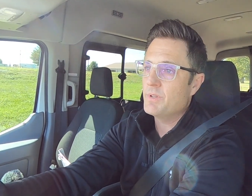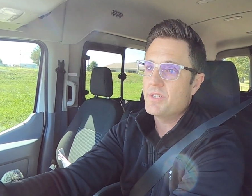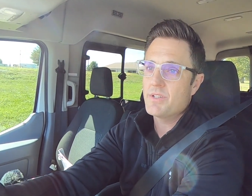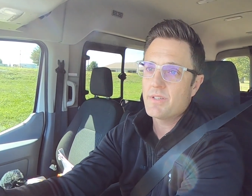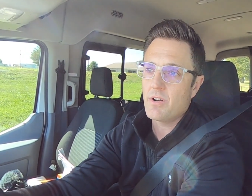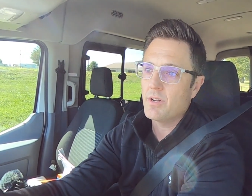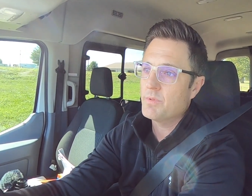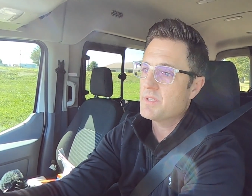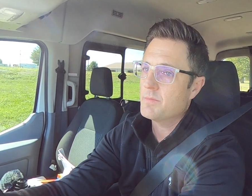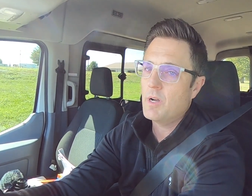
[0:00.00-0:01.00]
We just started
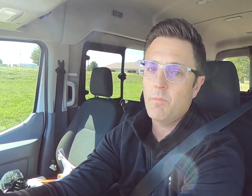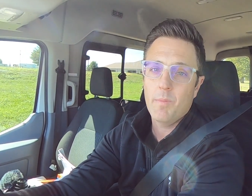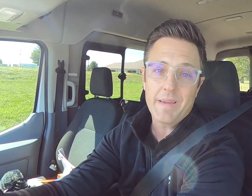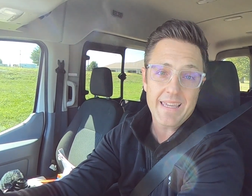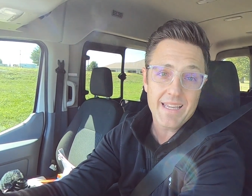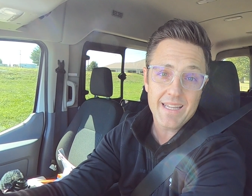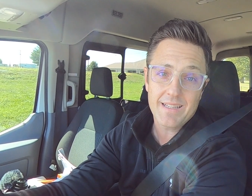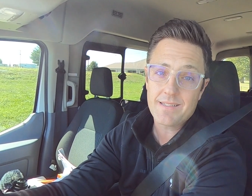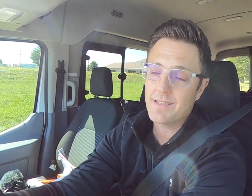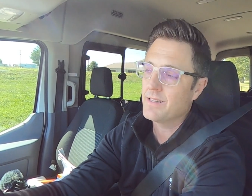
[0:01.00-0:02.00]
with some humble
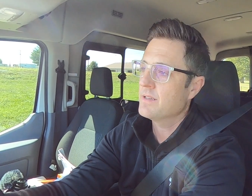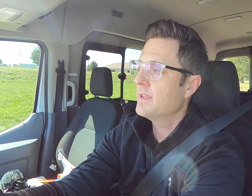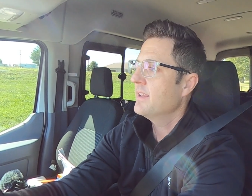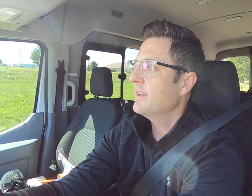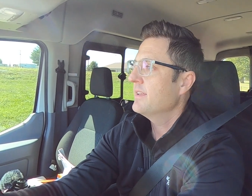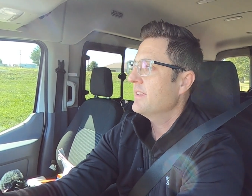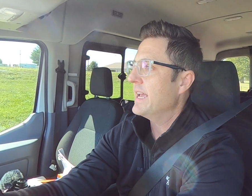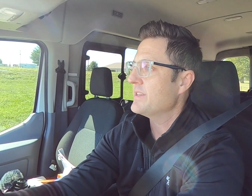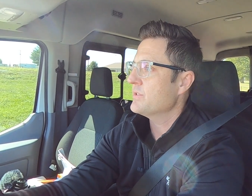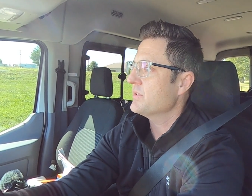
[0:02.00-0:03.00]
beginnings, and
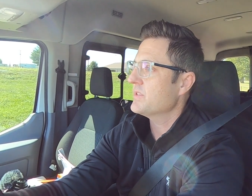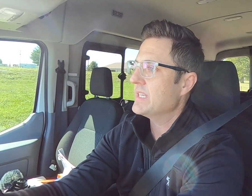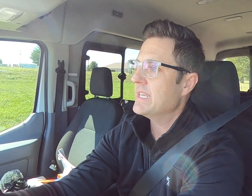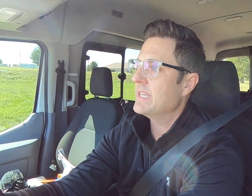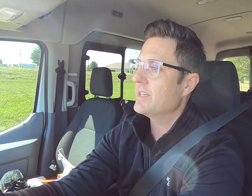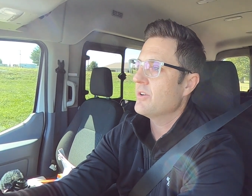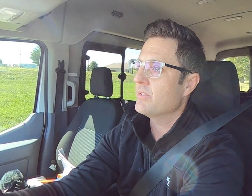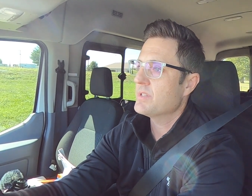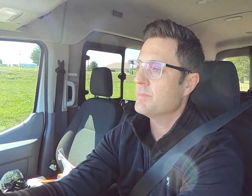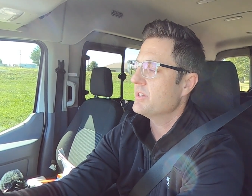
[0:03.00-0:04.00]
as you'll see,
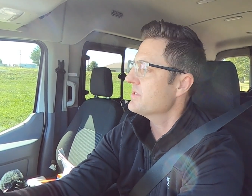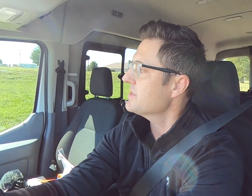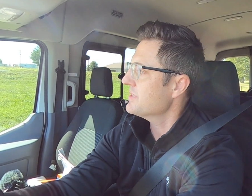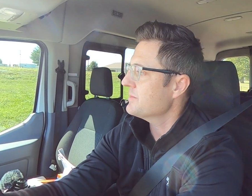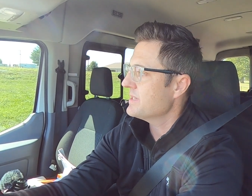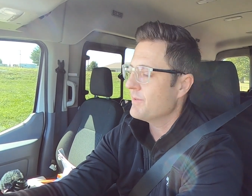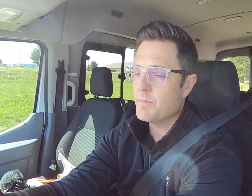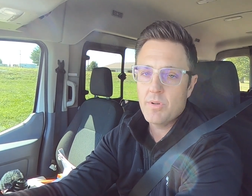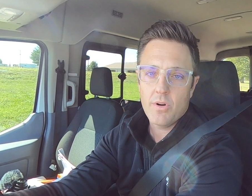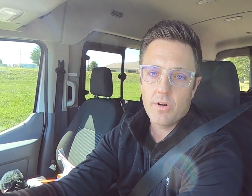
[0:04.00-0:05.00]
some of those systems that
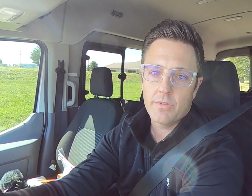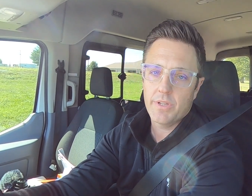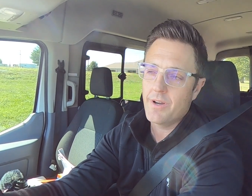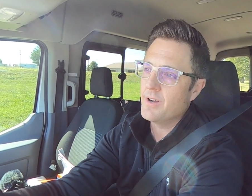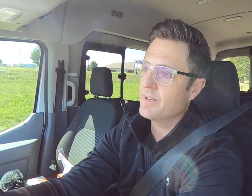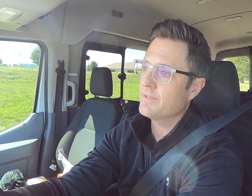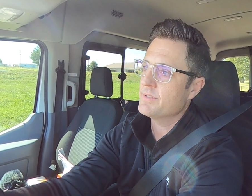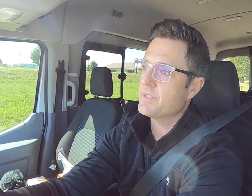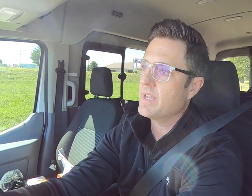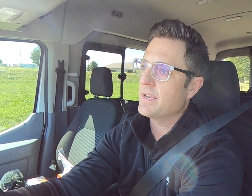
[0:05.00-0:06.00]
we built early on
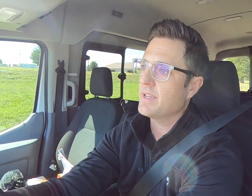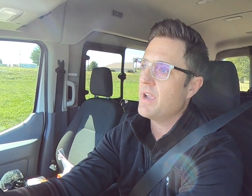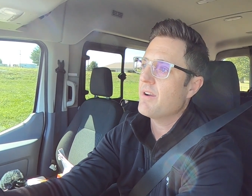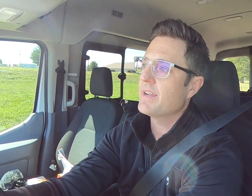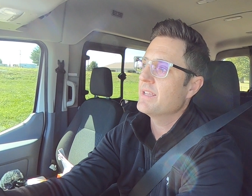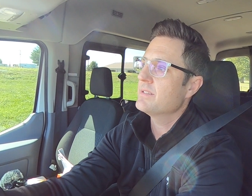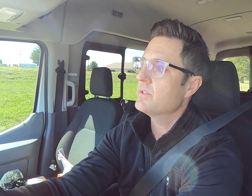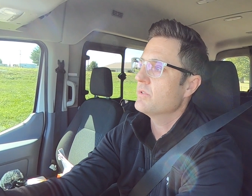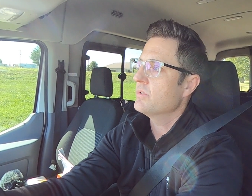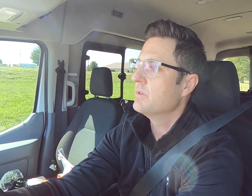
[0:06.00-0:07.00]
have just kind of carried
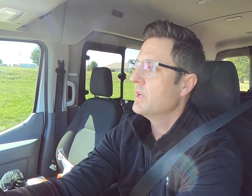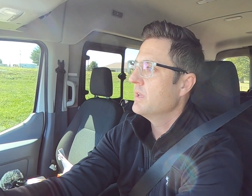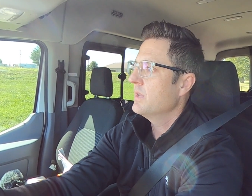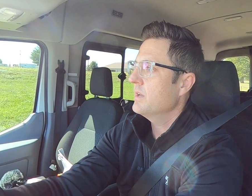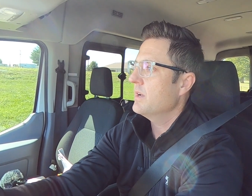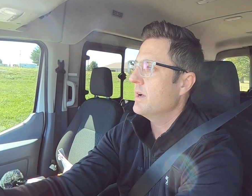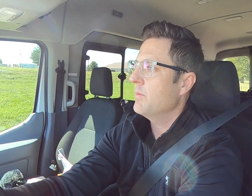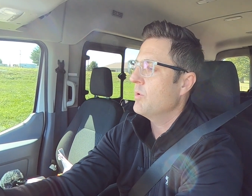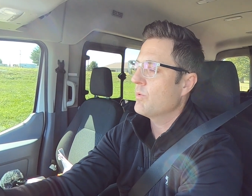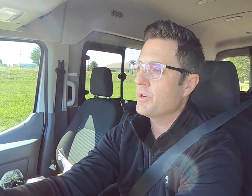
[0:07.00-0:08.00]
into
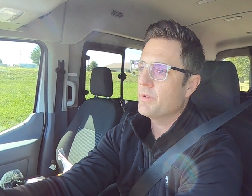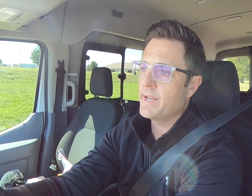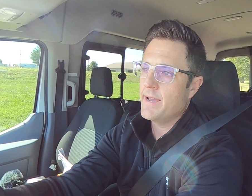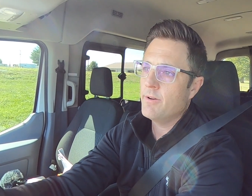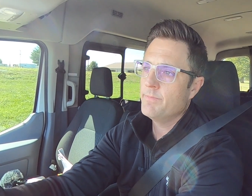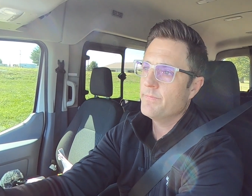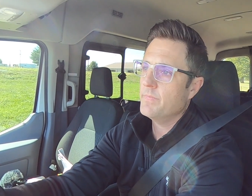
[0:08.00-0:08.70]
what we're doing now.